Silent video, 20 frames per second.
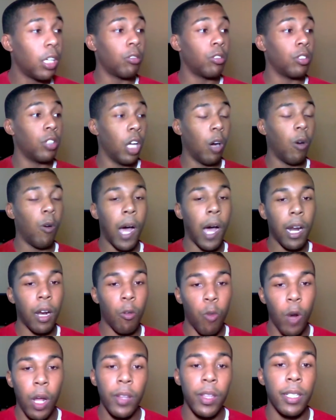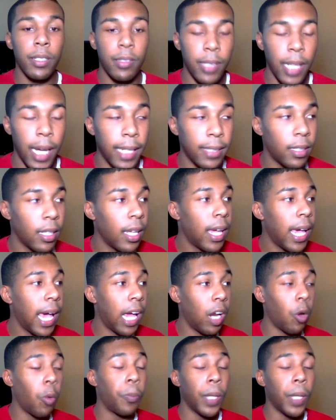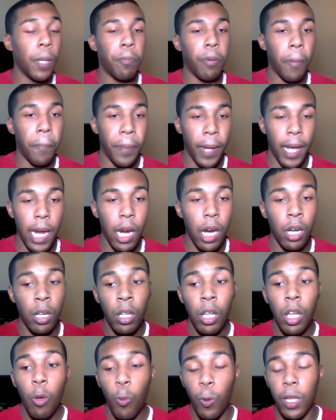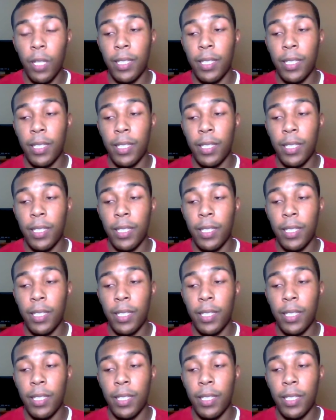He'll know how to run the sets, and he'll be prepared